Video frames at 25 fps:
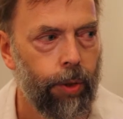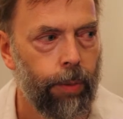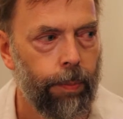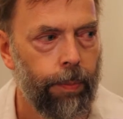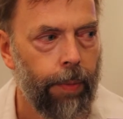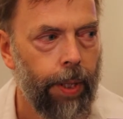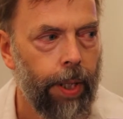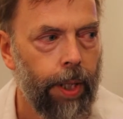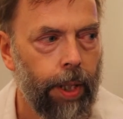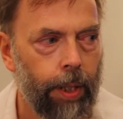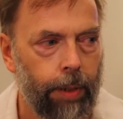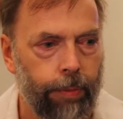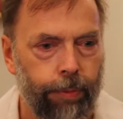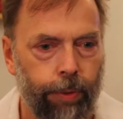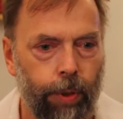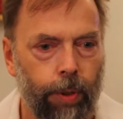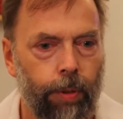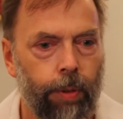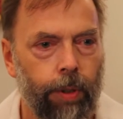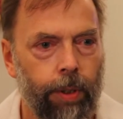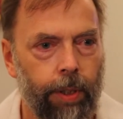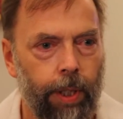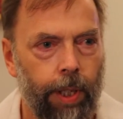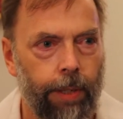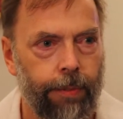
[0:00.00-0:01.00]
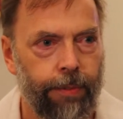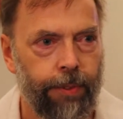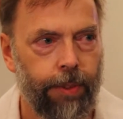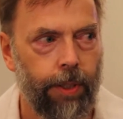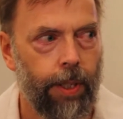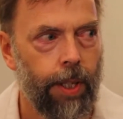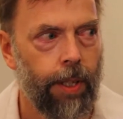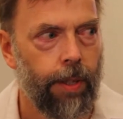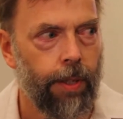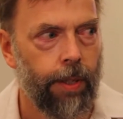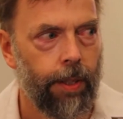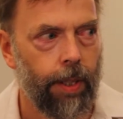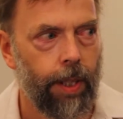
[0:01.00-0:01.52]
to make
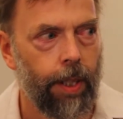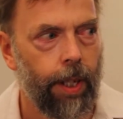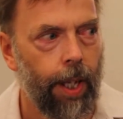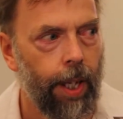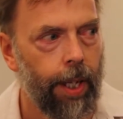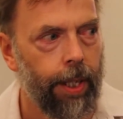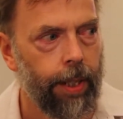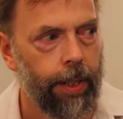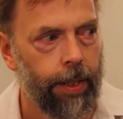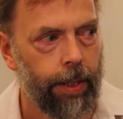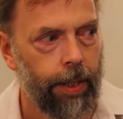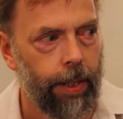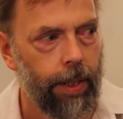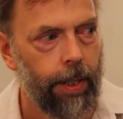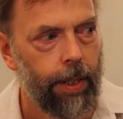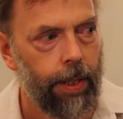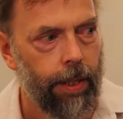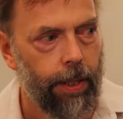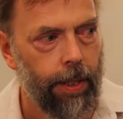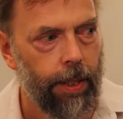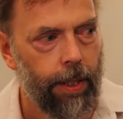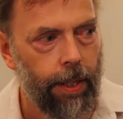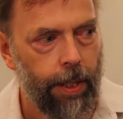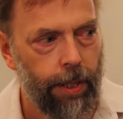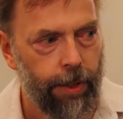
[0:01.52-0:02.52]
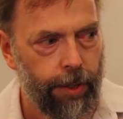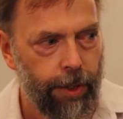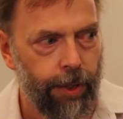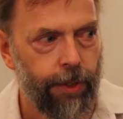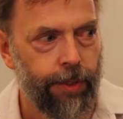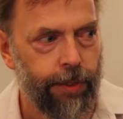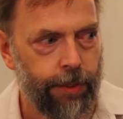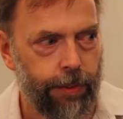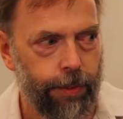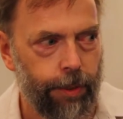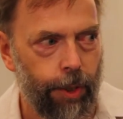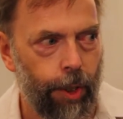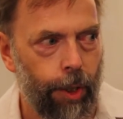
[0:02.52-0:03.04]
photographs in like
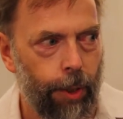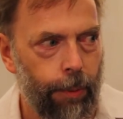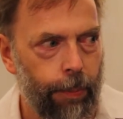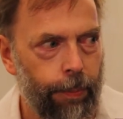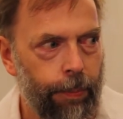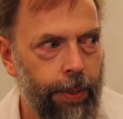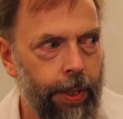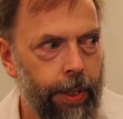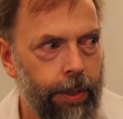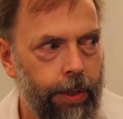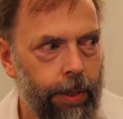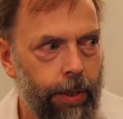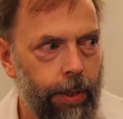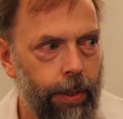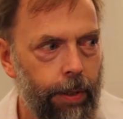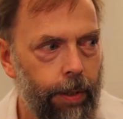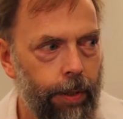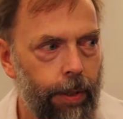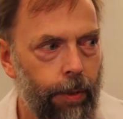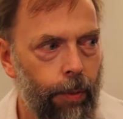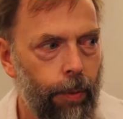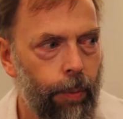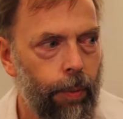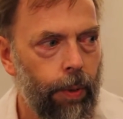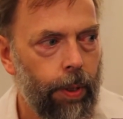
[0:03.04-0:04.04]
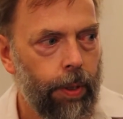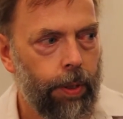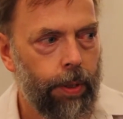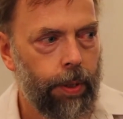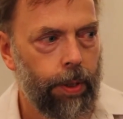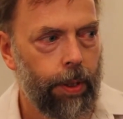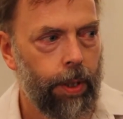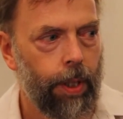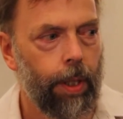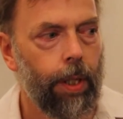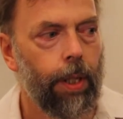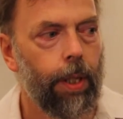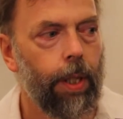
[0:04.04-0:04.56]
this picture, what